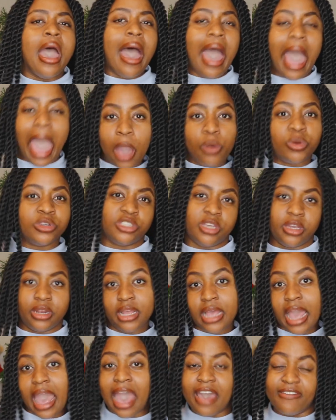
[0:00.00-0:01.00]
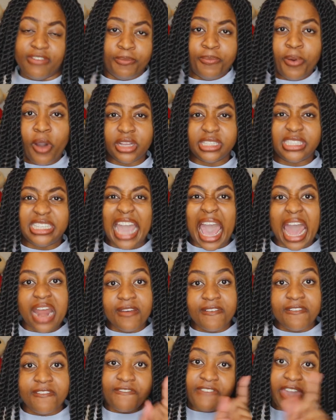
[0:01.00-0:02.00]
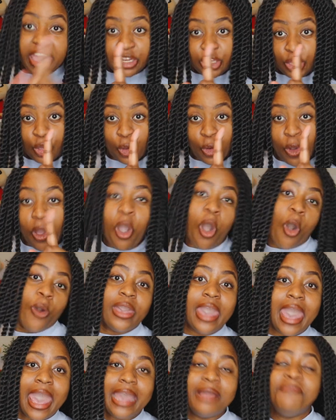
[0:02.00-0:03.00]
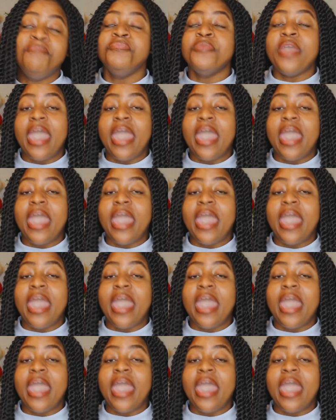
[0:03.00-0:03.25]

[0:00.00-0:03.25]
I was gonna have a party at a venue, okay?